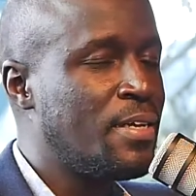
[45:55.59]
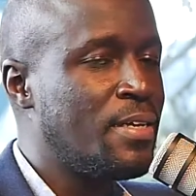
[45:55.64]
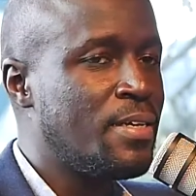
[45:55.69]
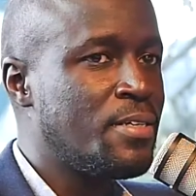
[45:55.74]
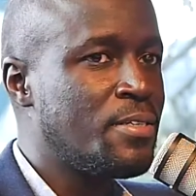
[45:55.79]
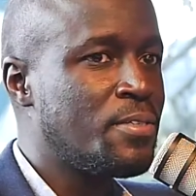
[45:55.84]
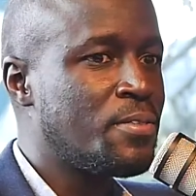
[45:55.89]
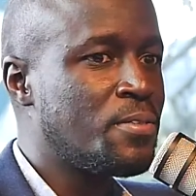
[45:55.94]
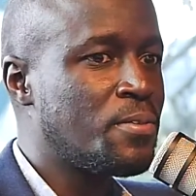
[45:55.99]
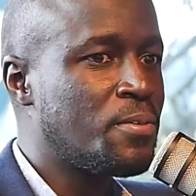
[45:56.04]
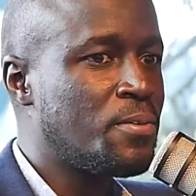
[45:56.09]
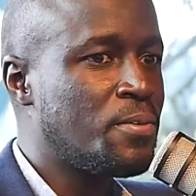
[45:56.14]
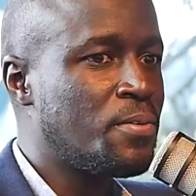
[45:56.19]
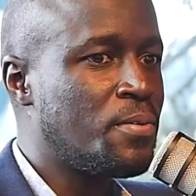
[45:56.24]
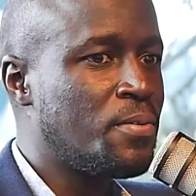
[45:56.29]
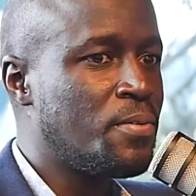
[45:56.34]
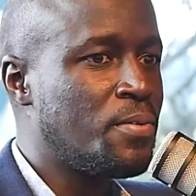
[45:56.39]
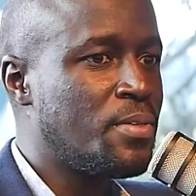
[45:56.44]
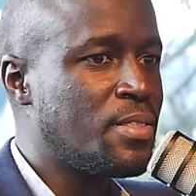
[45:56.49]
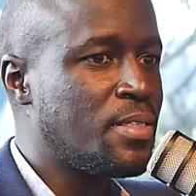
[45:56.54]
So
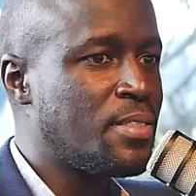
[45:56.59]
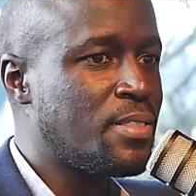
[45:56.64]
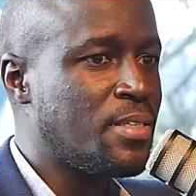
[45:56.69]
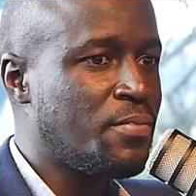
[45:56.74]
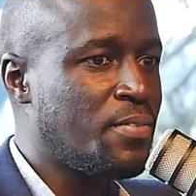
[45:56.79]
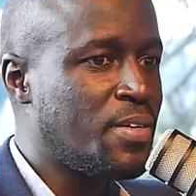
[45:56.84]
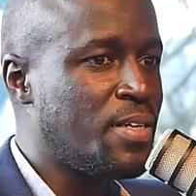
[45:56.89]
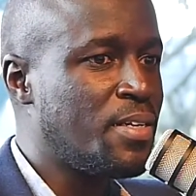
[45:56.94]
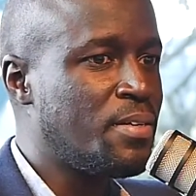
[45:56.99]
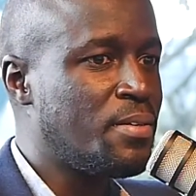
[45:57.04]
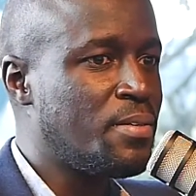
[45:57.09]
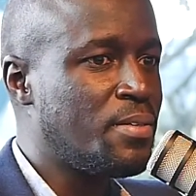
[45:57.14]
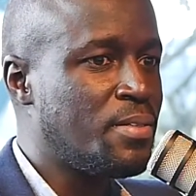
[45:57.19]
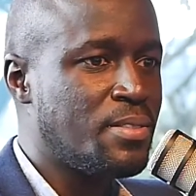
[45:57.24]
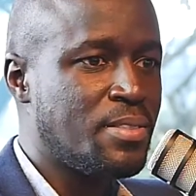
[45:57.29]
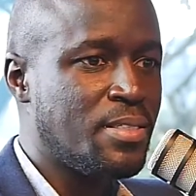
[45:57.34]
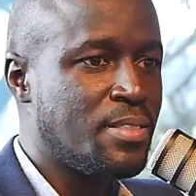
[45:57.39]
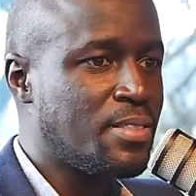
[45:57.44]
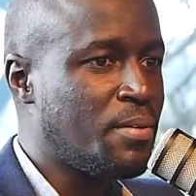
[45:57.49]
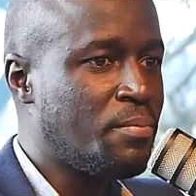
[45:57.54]
it's
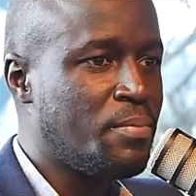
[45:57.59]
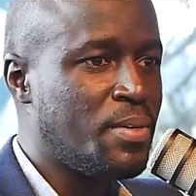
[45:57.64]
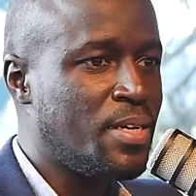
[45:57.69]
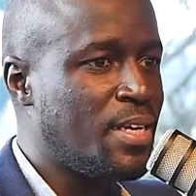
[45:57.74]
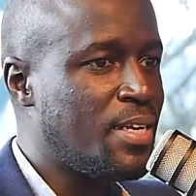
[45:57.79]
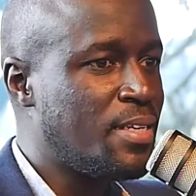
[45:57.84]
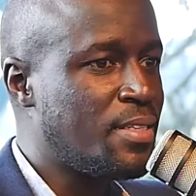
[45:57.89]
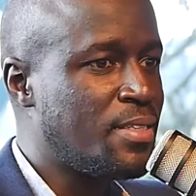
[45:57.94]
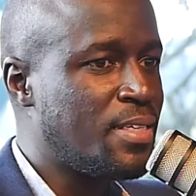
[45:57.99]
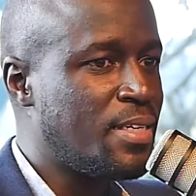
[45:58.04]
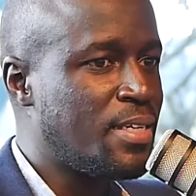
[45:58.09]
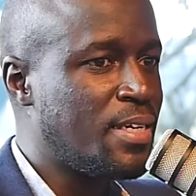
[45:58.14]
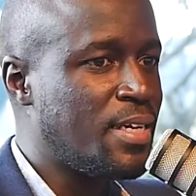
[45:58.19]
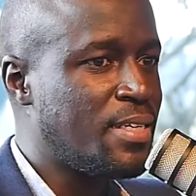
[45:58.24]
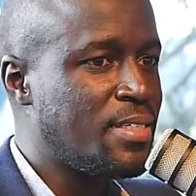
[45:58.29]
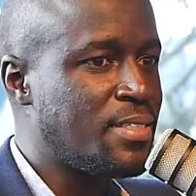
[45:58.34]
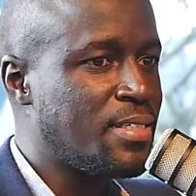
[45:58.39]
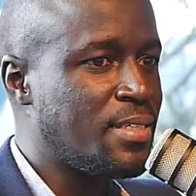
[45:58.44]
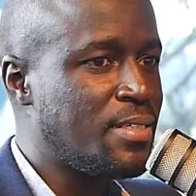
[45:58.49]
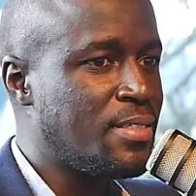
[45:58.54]
a brilliant thing, and
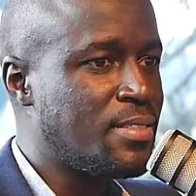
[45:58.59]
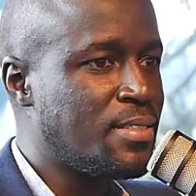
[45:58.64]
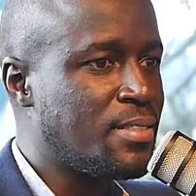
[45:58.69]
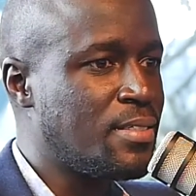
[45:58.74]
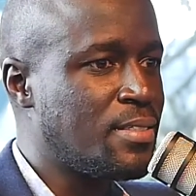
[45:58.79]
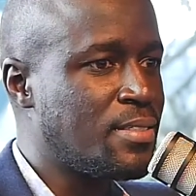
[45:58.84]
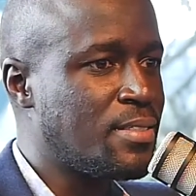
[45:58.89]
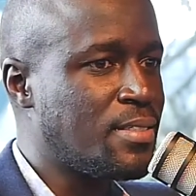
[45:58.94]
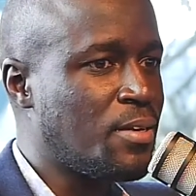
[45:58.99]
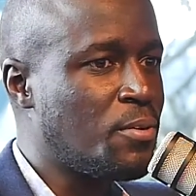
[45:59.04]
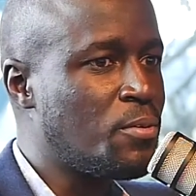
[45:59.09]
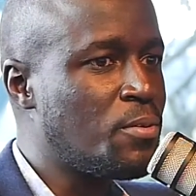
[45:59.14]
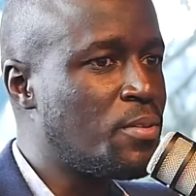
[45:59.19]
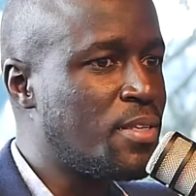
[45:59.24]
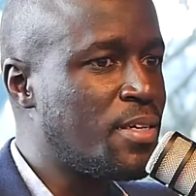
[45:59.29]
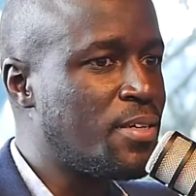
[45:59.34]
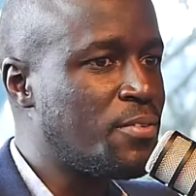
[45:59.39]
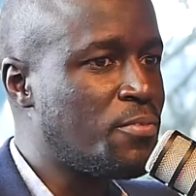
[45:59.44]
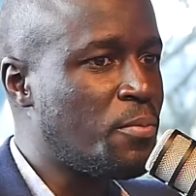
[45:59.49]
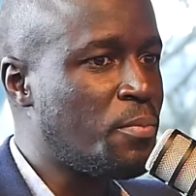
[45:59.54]
it's a good
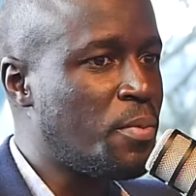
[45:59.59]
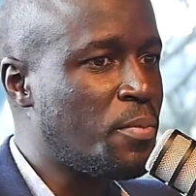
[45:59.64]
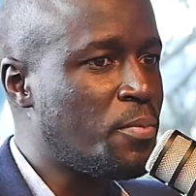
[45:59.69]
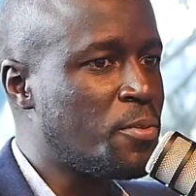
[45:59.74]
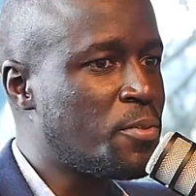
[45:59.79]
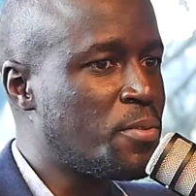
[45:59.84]
thing for people to